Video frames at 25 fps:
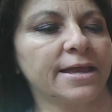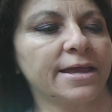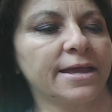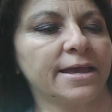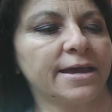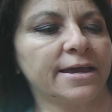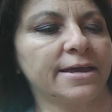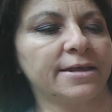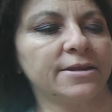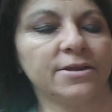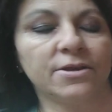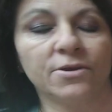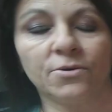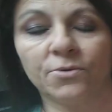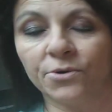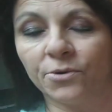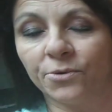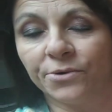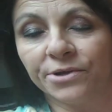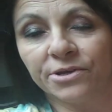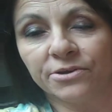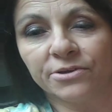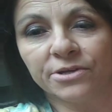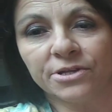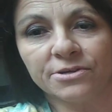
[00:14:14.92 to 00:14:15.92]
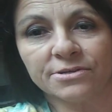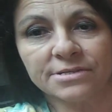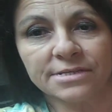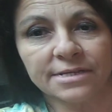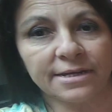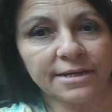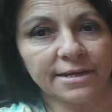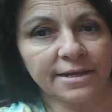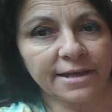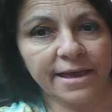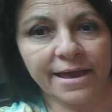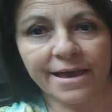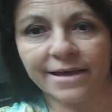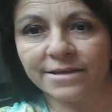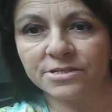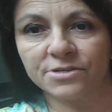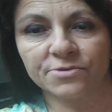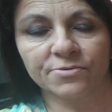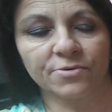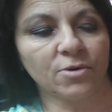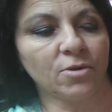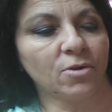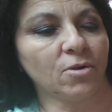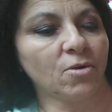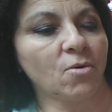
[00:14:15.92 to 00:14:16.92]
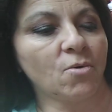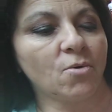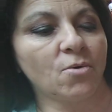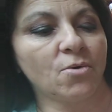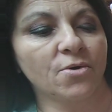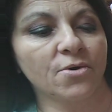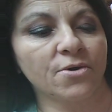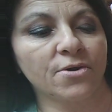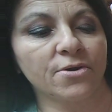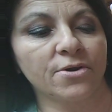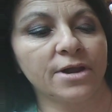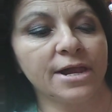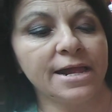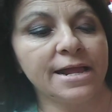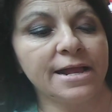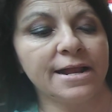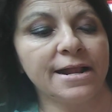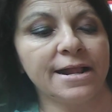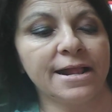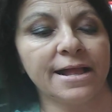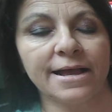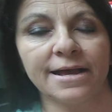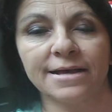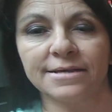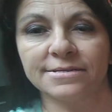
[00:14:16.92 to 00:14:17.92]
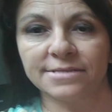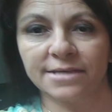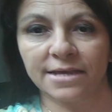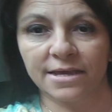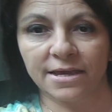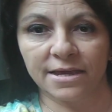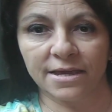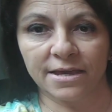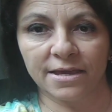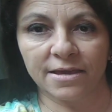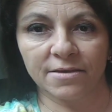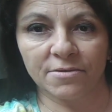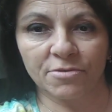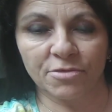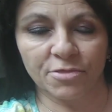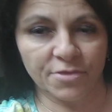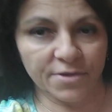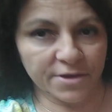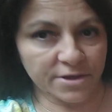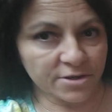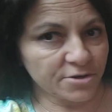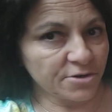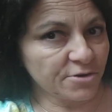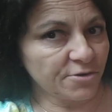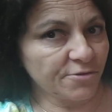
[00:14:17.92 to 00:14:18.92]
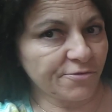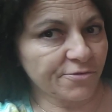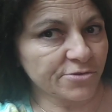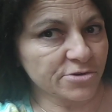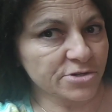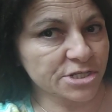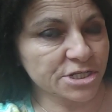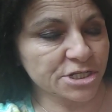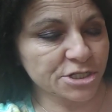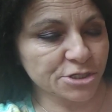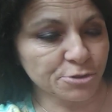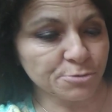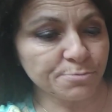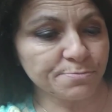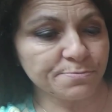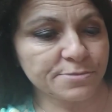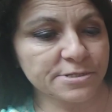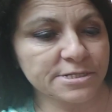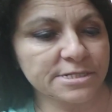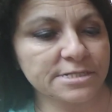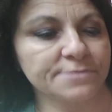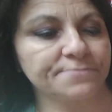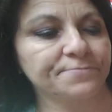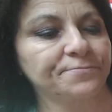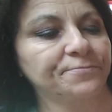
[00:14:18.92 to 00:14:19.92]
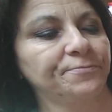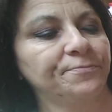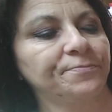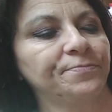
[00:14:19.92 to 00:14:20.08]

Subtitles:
Or you can use it in a casserole or as a thickener for soups.